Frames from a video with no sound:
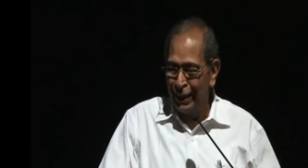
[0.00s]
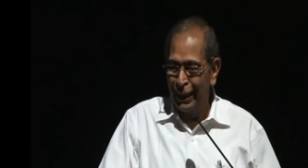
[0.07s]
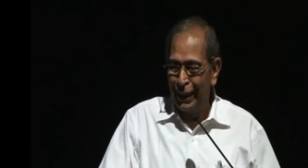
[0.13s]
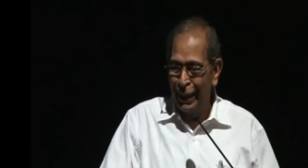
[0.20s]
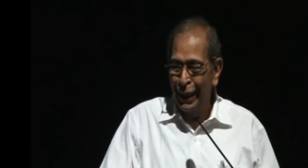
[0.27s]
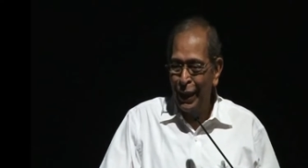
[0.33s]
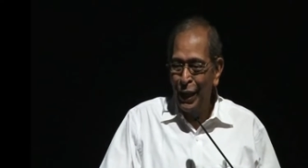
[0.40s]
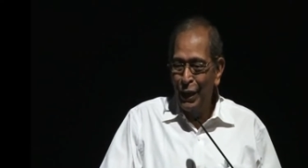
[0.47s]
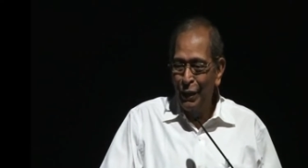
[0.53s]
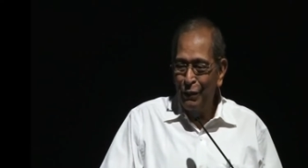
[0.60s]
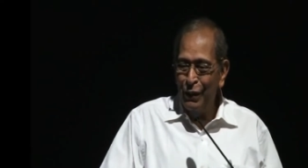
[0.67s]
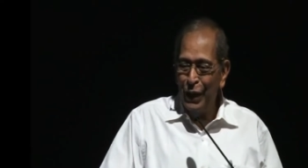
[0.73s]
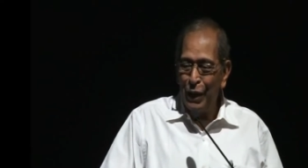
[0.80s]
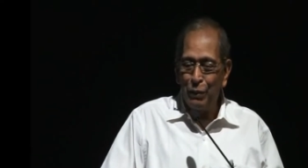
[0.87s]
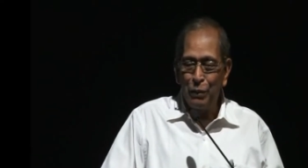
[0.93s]
I think
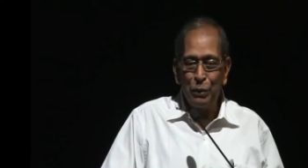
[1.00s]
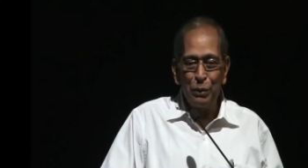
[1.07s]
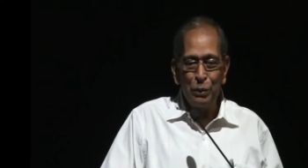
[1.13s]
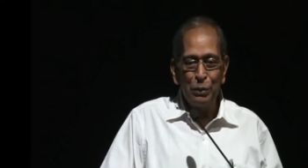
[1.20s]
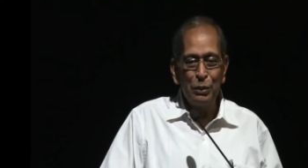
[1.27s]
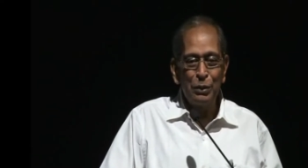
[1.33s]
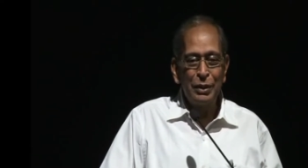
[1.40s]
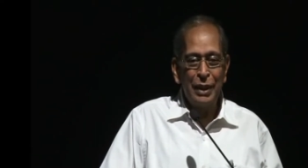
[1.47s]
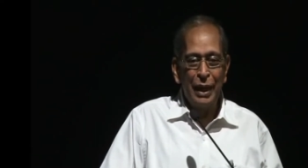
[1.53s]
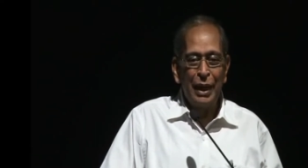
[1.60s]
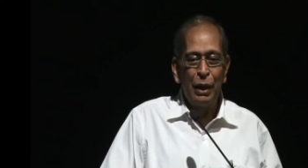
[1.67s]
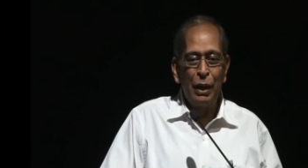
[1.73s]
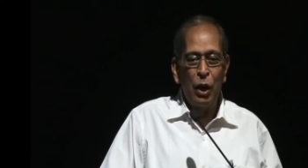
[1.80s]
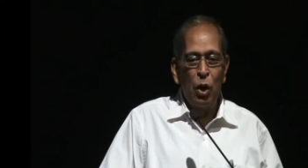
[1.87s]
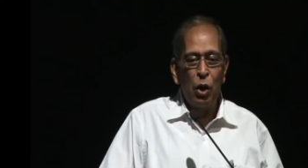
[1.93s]
we have to
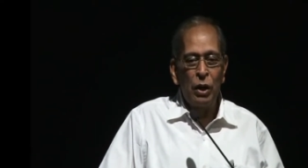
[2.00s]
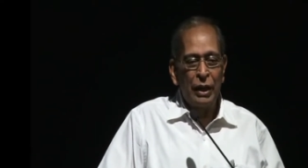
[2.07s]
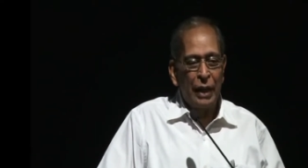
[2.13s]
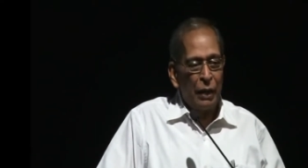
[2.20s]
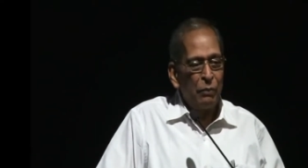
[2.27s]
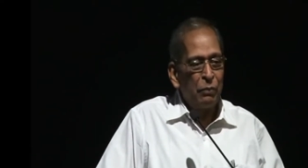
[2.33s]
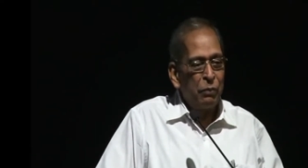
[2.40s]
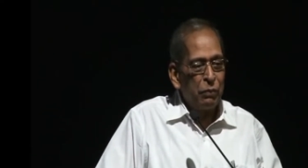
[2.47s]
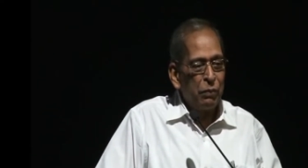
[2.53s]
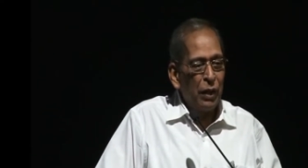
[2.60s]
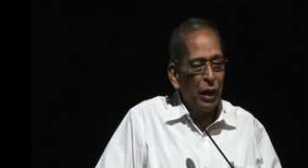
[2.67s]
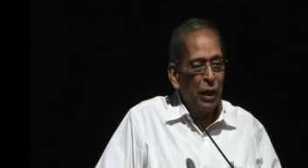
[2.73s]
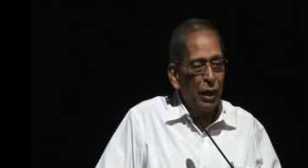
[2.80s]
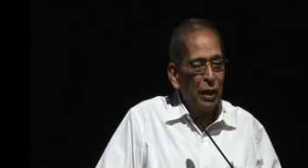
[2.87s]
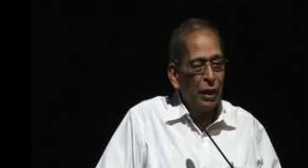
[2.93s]
take a long time
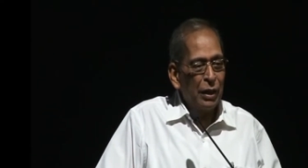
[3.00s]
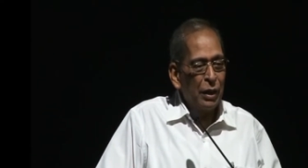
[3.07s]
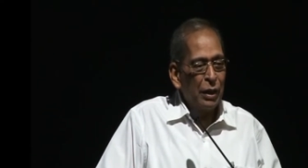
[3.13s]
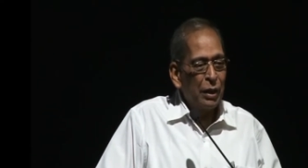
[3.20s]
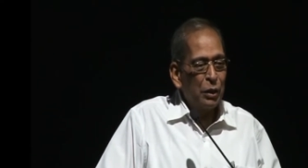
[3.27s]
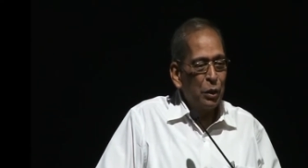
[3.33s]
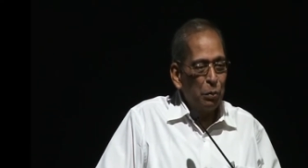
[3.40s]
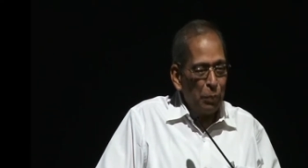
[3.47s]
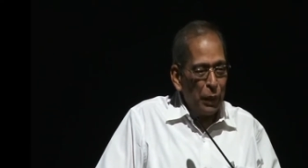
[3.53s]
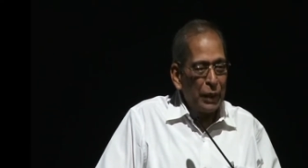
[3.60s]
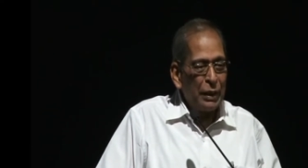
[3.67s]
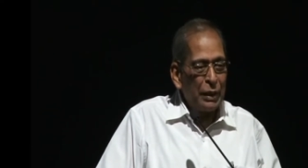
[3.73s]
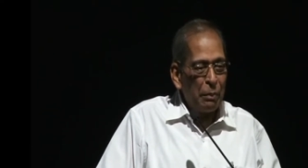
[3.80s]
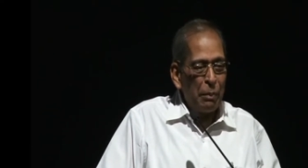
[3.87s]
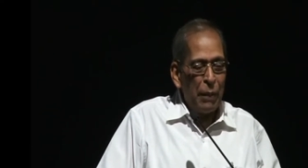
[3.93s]
for, uh, to
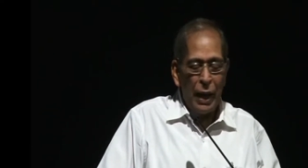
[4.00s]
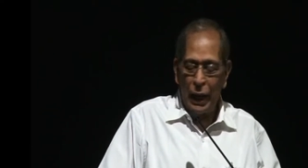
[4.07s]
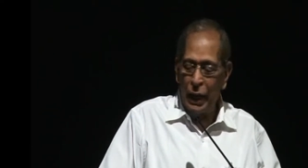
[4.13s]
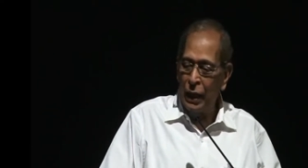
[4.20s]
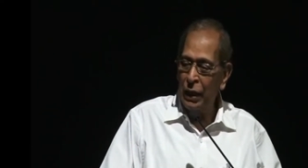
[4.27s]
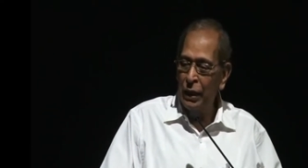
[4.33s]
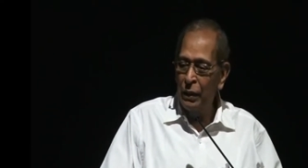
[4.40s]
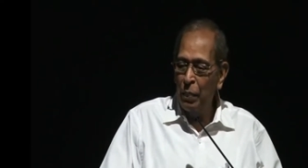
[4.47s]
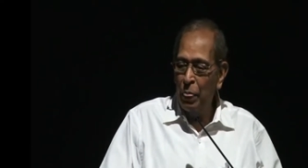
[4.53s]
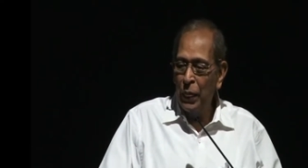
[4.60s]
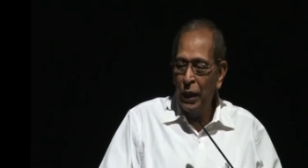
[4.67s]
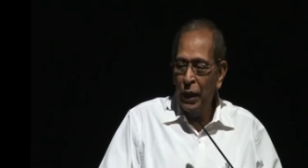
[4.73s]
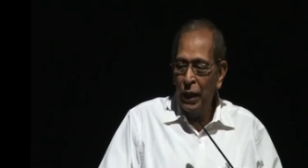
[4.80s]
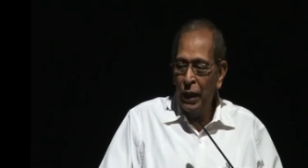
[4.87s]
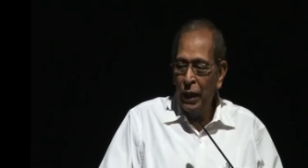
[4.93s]
bring them back.
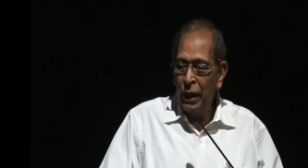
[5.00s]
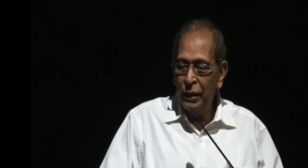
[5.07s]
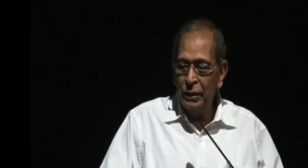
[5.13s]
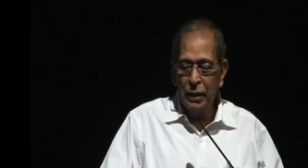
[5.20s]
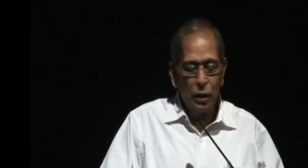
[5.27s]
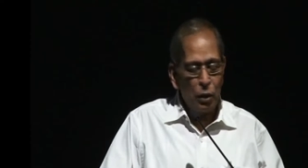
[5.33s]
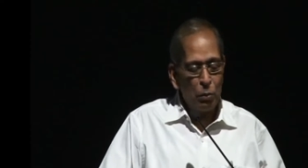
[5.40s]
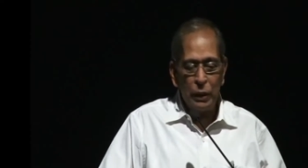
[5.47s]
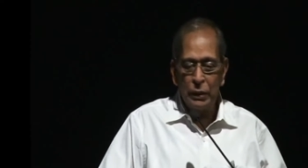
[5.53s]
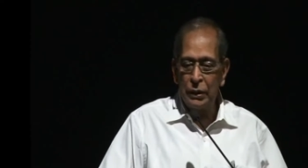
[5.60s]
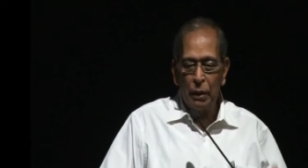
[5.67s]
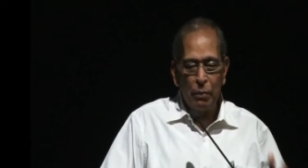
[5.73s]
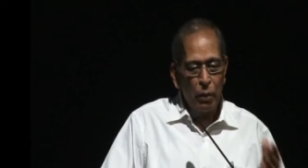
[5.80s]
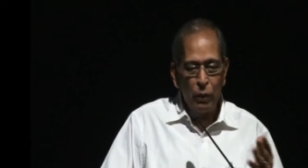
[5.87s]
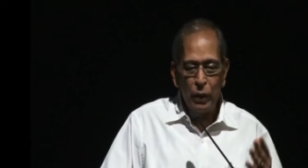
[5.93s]
He said, no, but
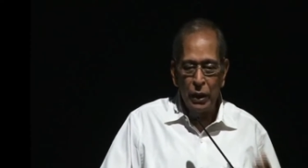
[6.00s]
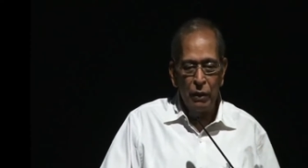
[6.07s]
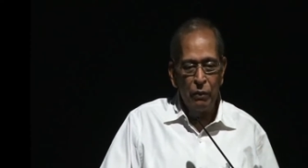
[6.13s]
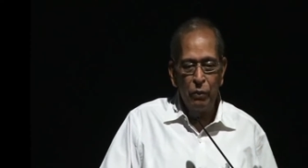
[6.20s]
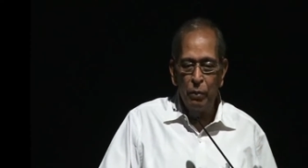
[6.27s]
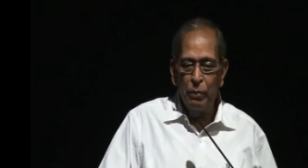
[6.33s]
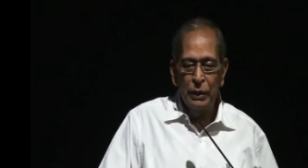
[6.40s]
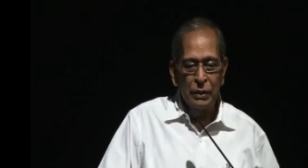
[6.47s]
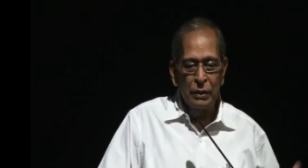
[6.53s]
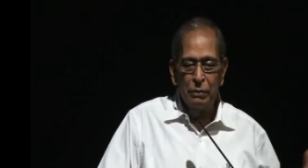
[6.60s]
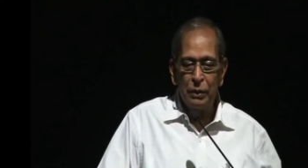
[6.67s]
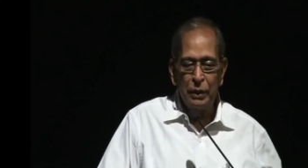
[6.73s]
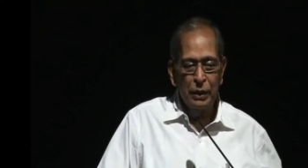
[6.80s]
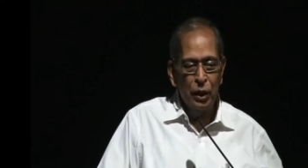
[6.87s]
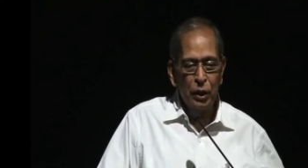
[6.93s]
somewhere there we
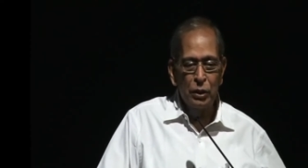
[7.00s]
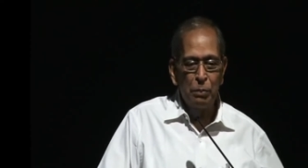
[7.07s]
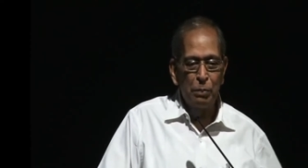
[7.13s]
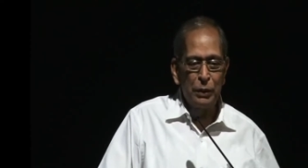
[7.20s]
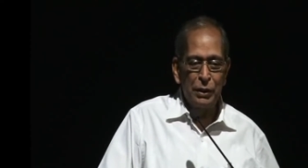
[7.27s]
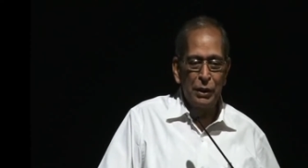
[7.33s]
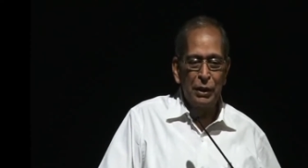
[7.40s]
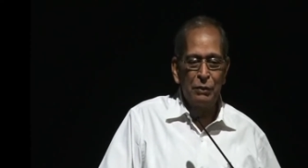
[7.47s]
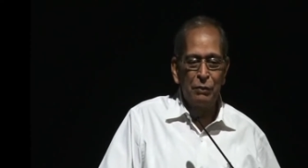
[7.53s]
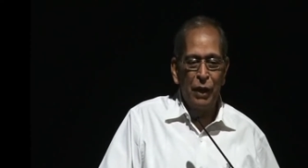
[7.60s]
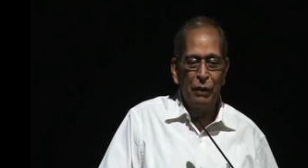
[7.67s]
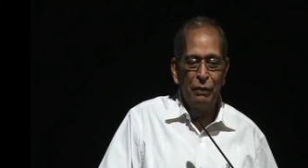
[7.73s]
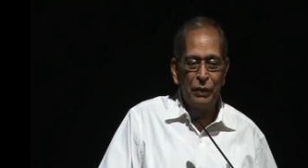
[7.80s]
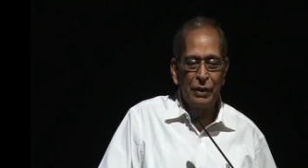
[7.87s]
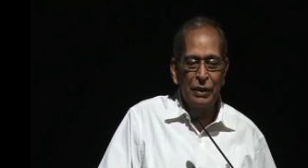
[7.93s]
must, because uh, the president's
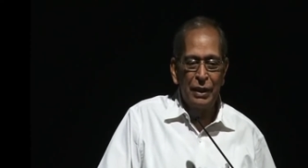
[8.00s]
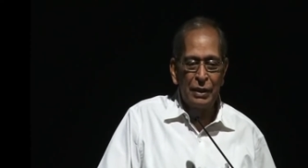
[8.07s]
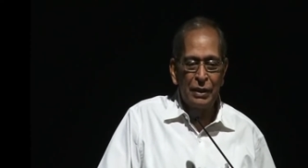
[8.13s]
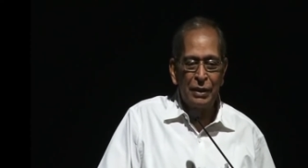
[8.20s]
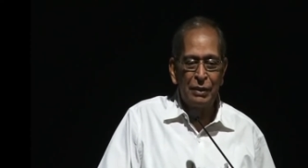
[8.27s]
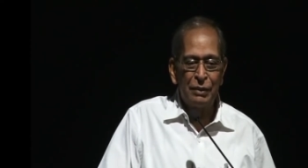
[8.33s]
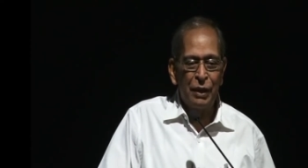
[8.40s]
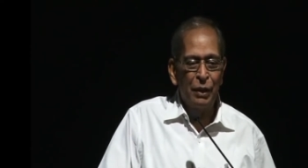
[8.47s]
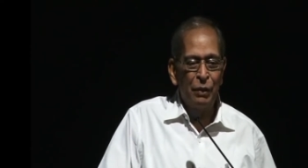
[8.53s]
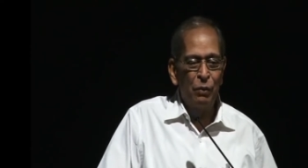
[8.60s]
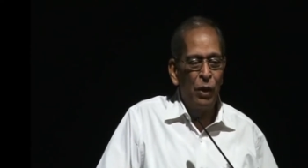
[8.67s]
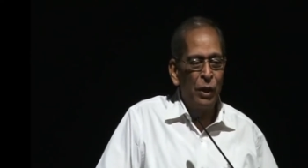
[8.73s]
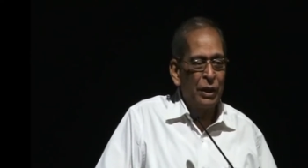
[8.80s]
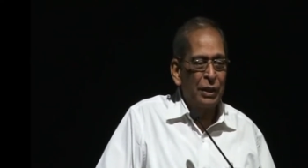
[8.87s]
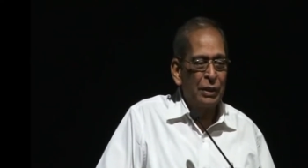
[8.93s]
wife has just uh,
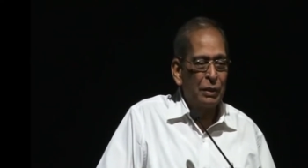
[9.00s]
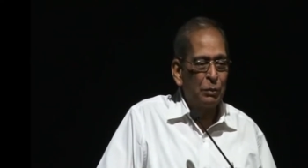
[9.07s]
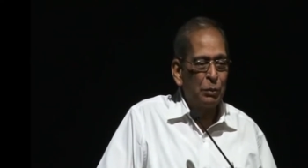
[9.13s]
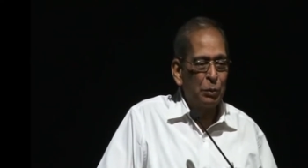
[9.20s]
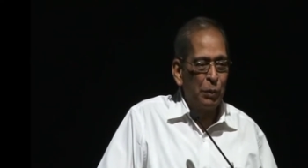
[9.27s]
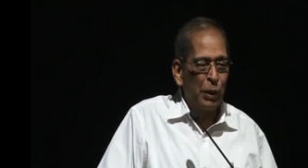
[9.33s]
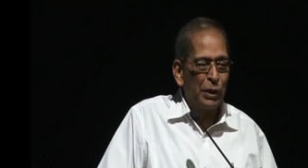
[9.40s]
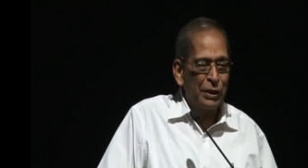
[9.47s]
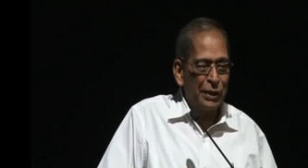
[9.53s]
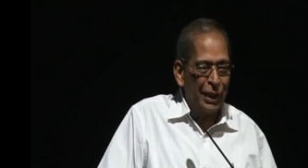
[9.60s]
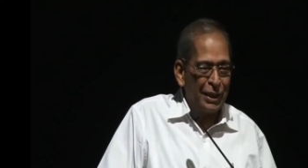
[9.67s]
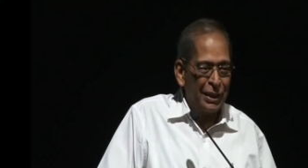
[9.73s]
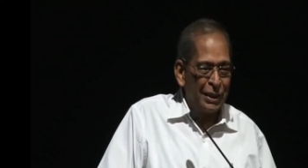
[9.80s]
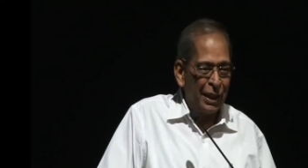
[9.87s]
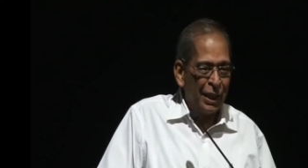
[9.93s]
wanted some small
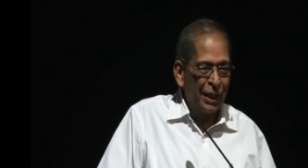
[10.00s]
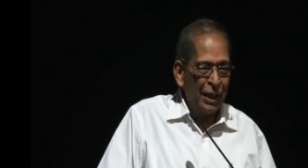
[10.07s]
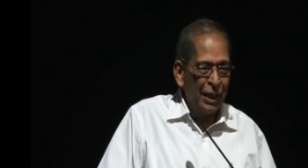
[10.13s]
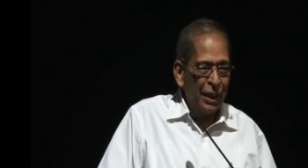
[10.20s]
change.